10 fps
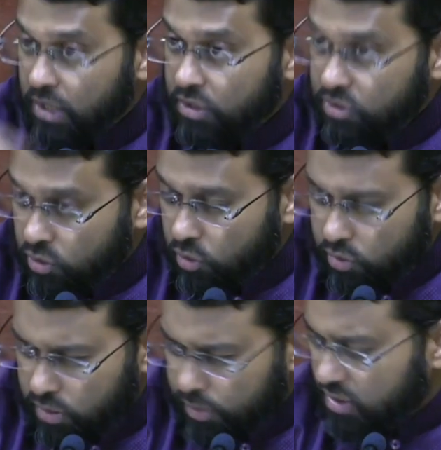So
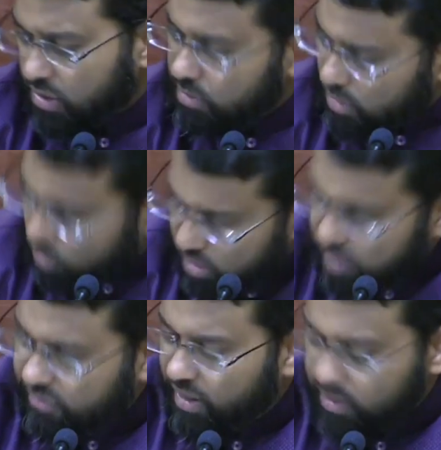the Prophet said, okay,
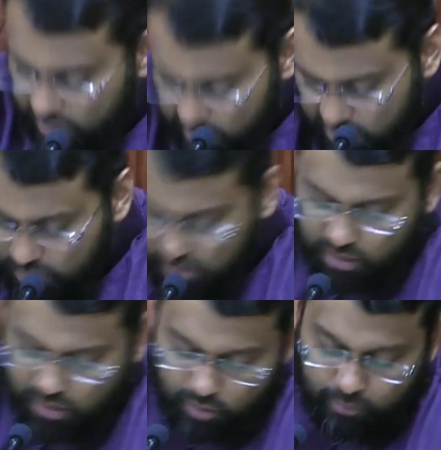fine, write Bismik
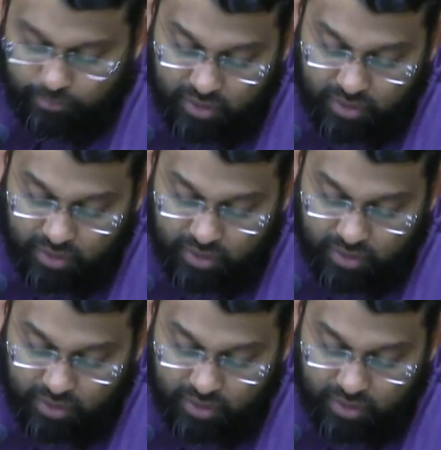Allahum.